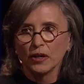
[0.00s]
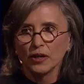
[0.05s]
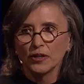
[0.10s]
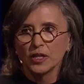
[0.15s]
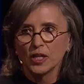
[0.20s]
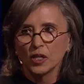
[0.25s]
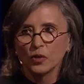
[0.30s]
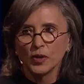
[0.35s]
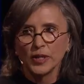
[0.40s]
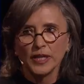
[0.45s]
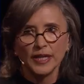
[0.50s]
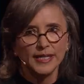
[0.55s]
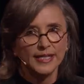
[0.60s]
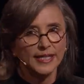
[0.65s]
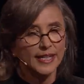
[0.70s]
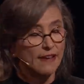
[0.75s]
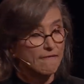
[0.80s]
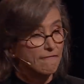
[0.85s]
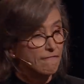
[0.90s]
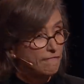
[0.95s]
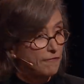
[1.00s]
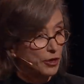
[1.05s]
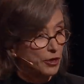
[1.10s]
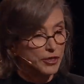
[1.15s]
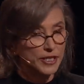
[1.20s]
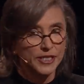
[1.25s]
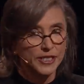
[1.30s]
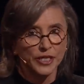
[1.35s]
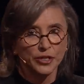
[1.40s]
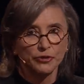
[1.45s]
I think we need to get very
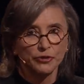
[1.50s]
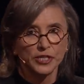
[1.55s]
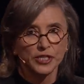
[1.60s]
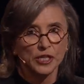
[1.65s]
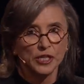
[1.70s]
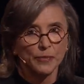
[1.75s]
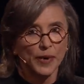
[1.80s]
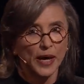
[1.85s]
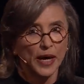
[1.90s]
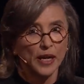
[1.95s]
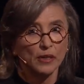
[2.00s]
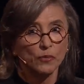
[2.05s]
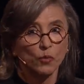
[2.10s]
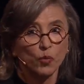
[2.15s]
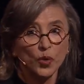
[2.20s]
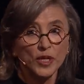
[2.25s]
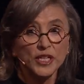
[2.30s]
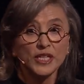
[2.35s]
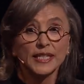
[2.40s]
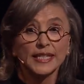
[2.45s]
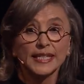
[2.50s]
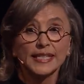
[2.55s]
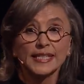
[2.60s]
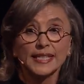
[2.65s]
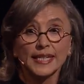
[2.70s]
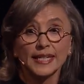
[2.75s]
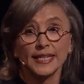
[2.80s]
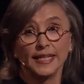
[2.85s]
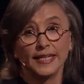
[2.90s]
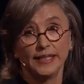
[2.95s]
serious about it. Winter is
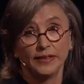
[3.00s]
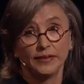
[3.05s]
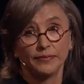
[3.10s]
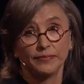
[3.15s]
here.